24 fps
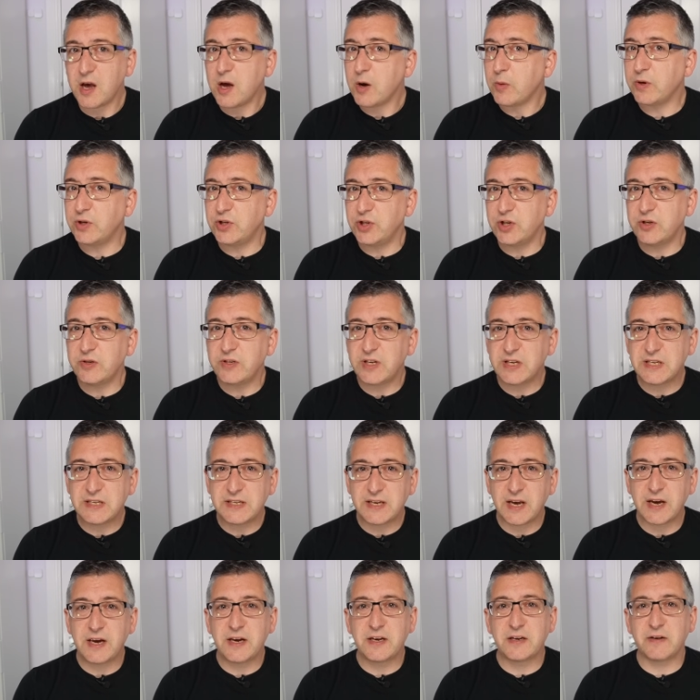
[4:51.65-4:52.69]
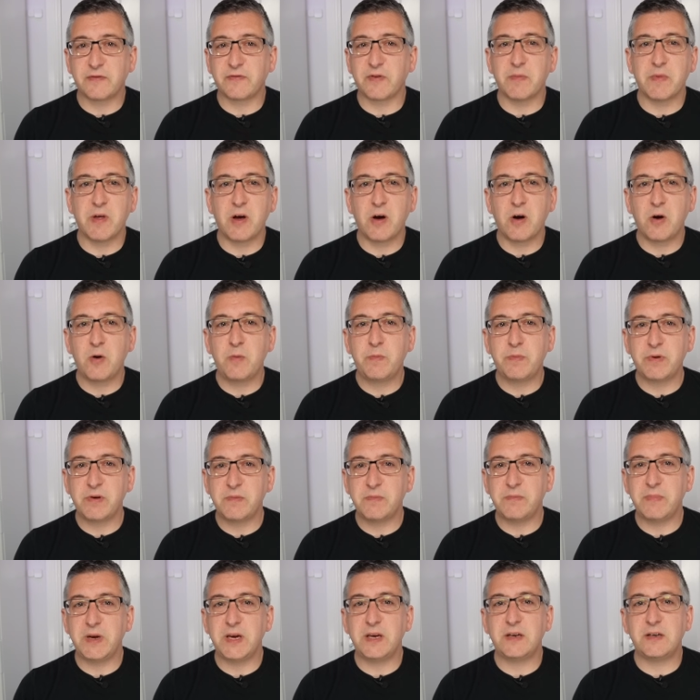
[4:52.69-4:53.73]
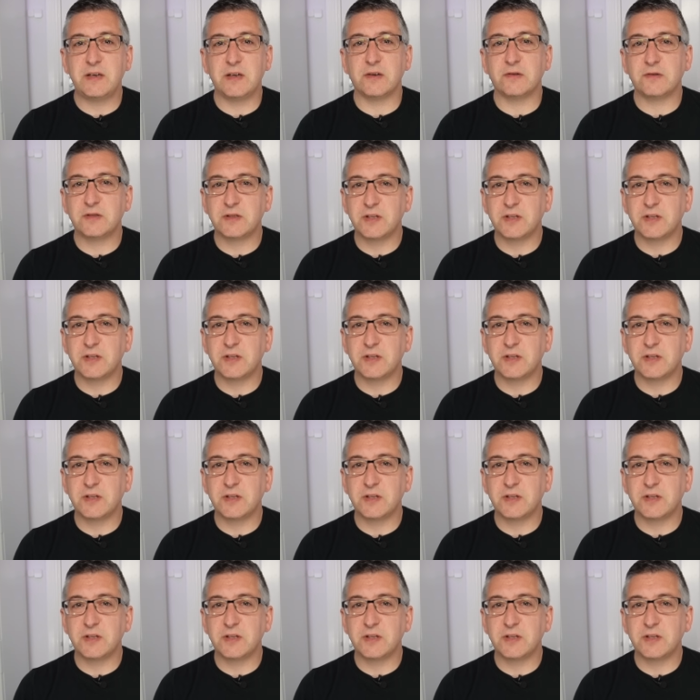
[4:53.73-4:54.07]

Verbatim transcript: which uses data from the OpenMeteo